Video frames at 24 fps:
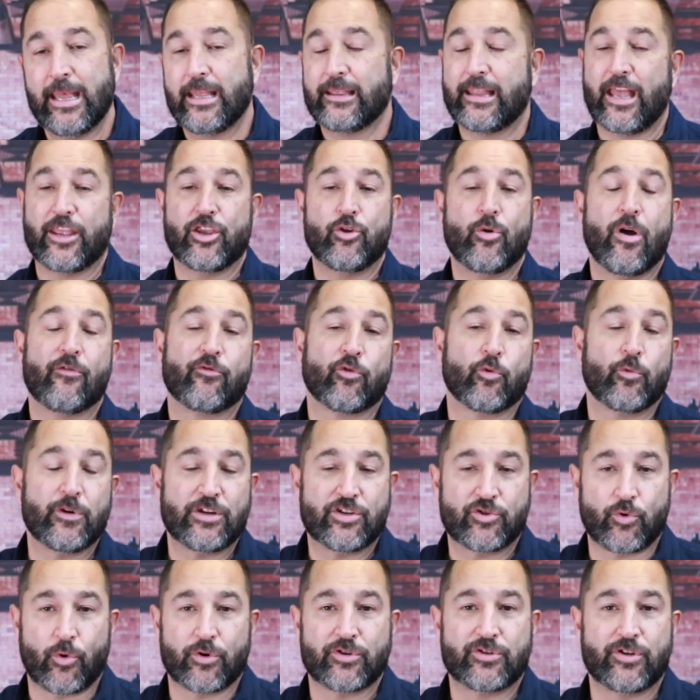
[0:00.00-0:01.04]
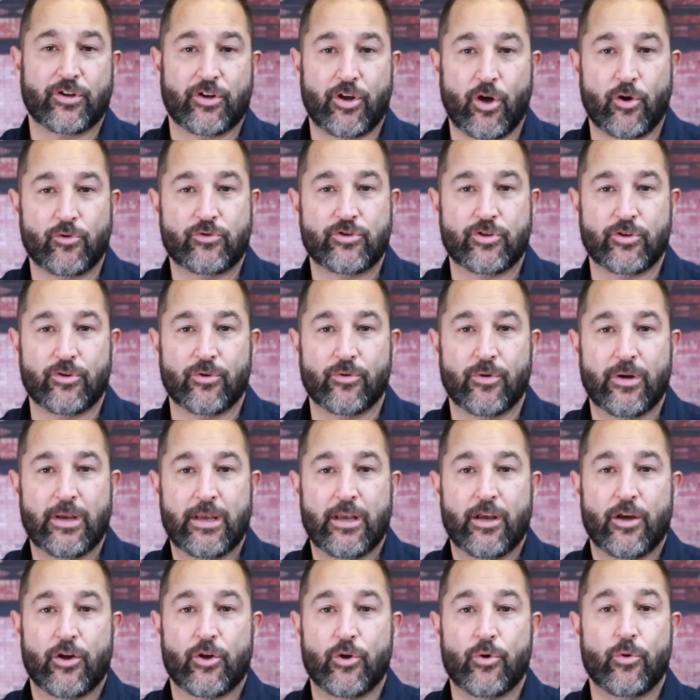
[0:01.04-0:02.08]
that you have a resource to go to
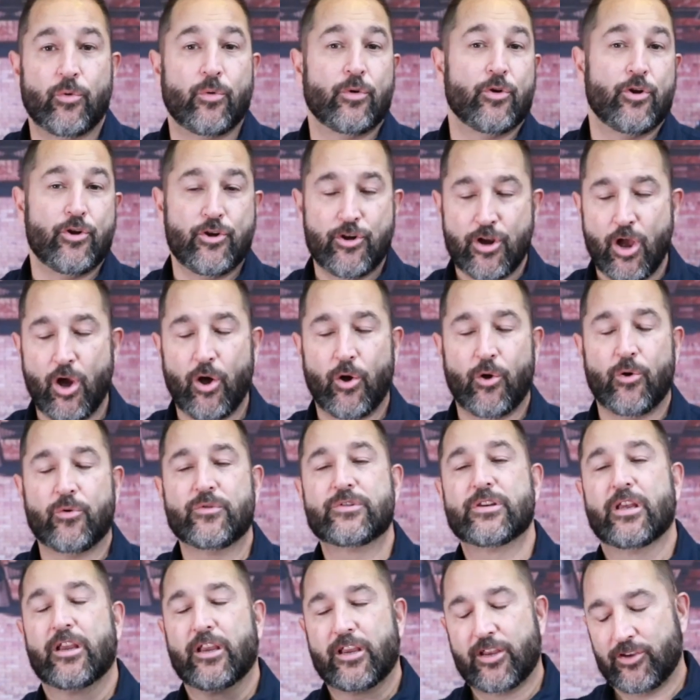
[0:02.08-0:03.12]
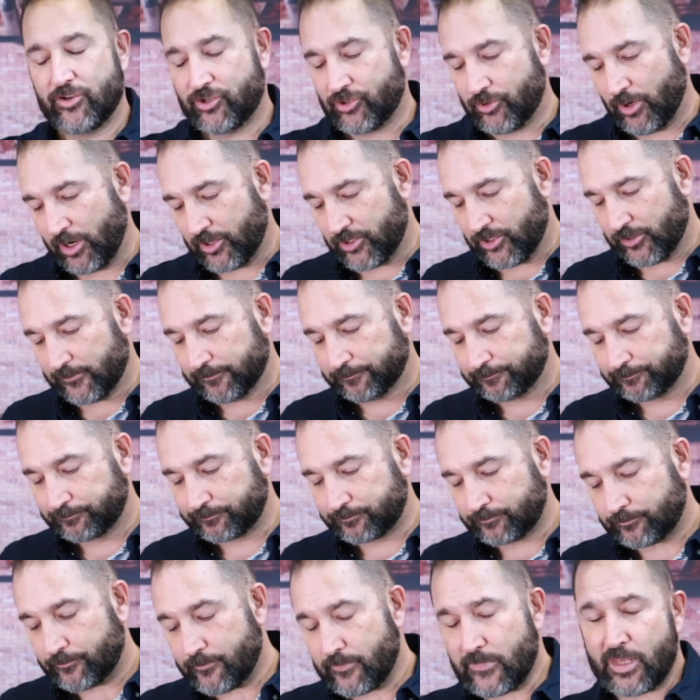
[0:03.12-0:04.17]
who knows construction.
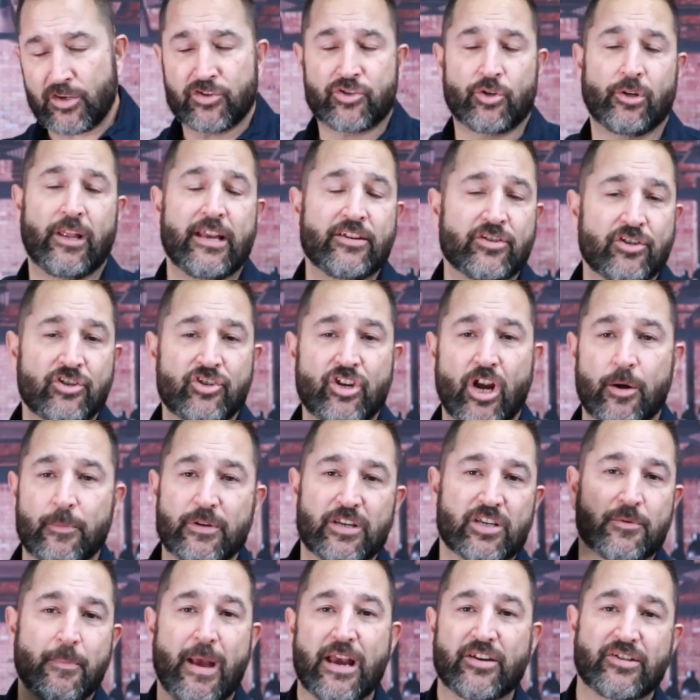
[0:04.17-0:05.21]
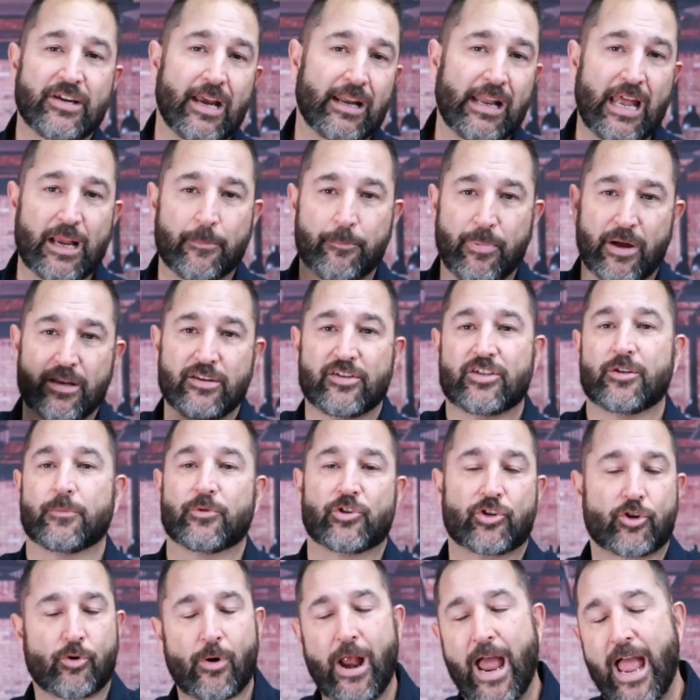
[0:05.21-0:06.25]
So, ladies and gentlemen, smash that like button,
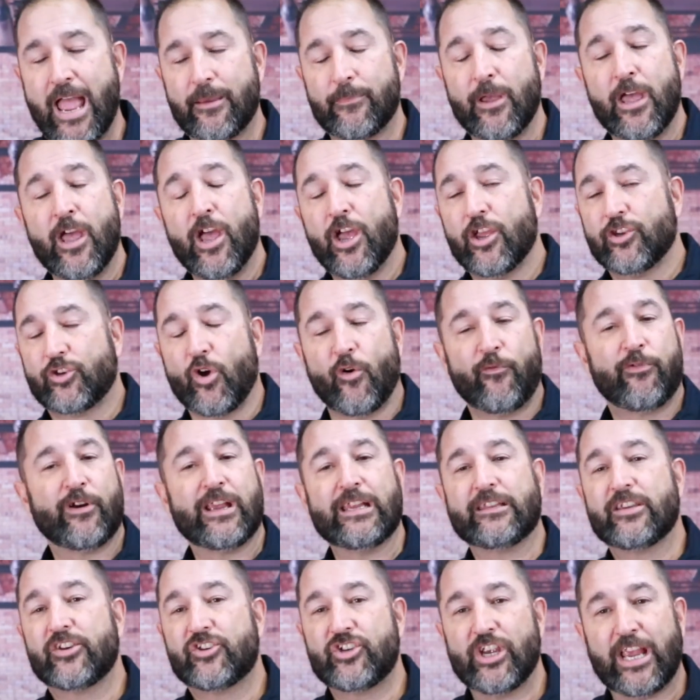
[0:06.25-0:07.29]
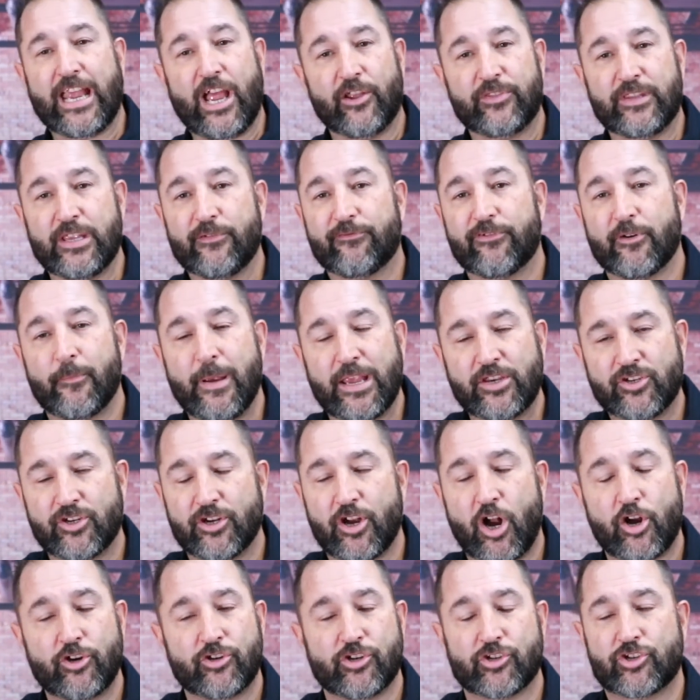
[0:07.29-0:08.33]
subscribe. Don't forget to check out the
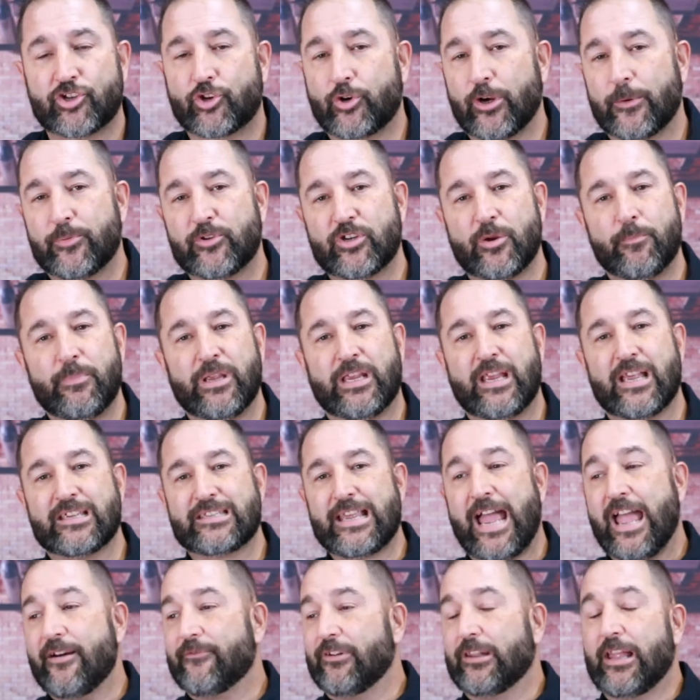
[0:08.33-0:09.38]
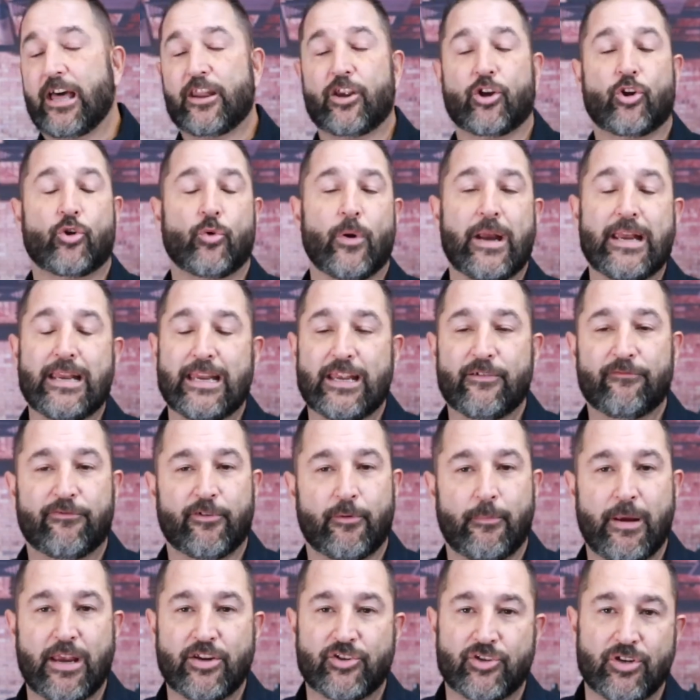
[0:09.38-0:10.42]
information in our description because I have a lot of great
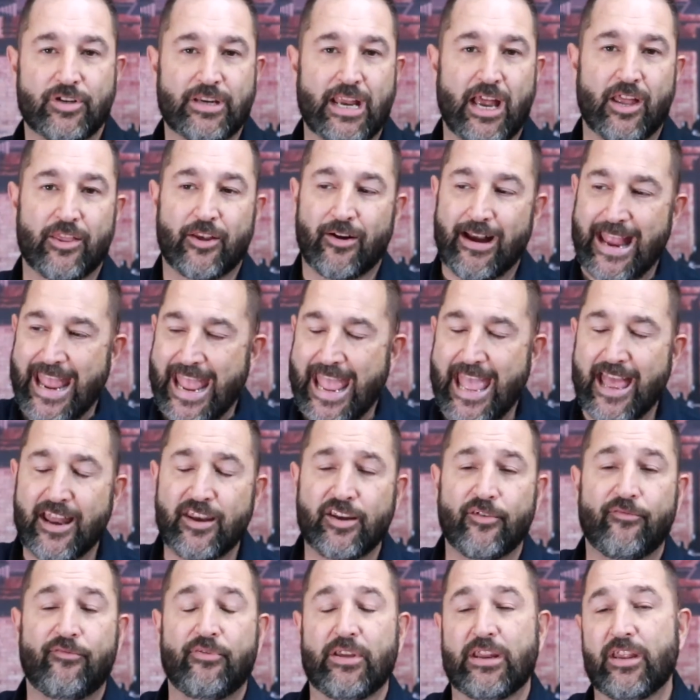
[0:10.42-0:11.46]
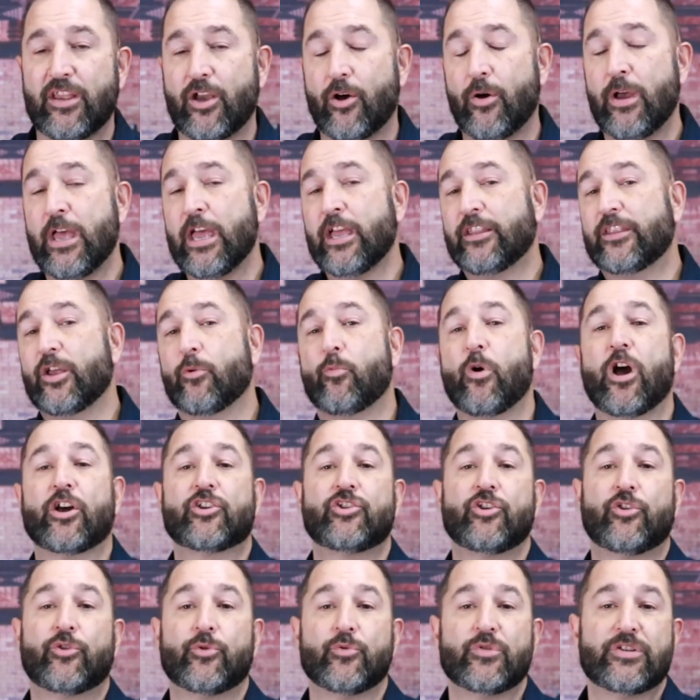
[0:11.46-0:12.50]
information down there and a video that
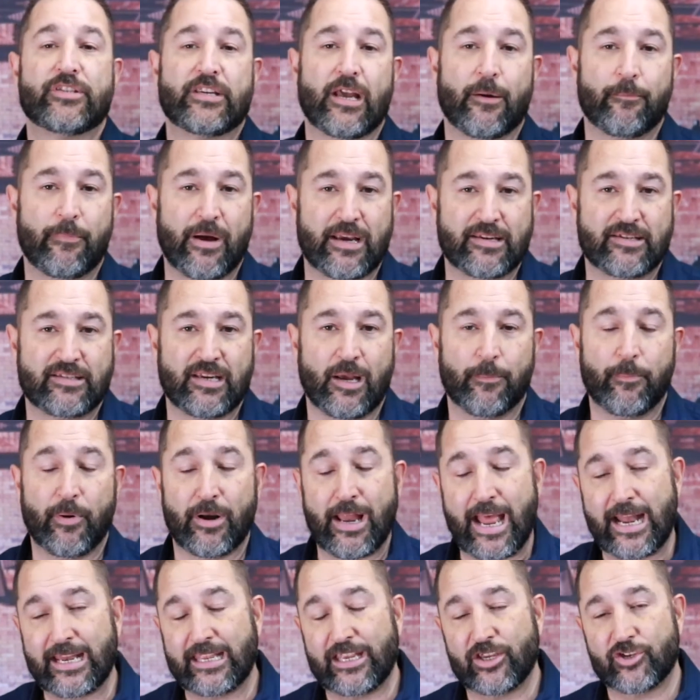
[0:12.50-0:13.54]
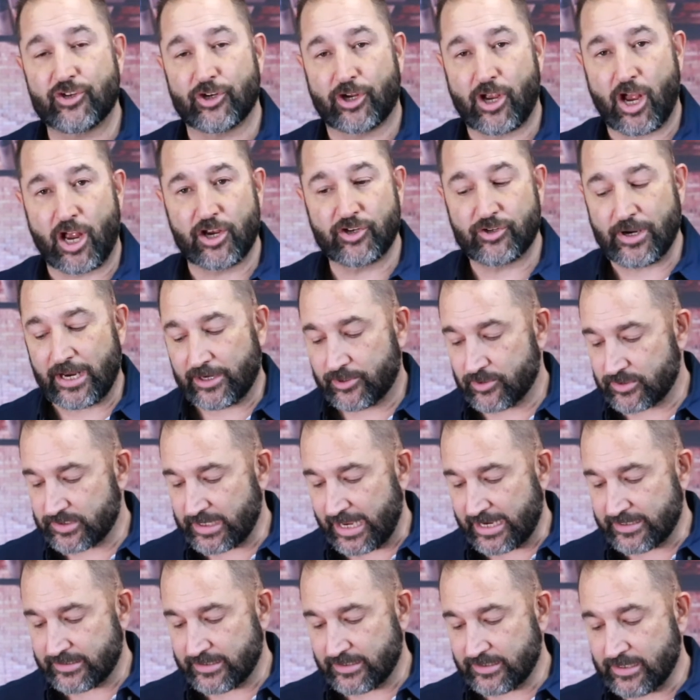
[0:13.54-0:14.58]
walks you through step by step on how to get your contractor's
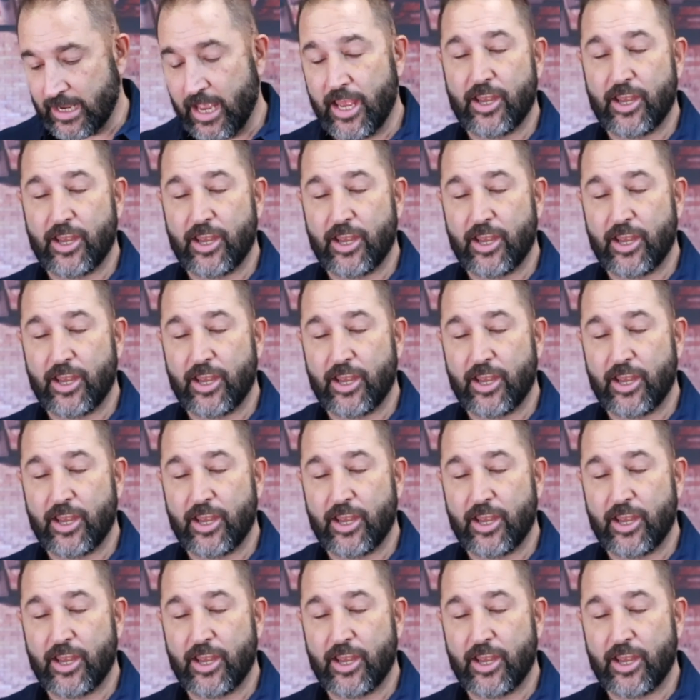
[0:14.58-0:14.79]
license.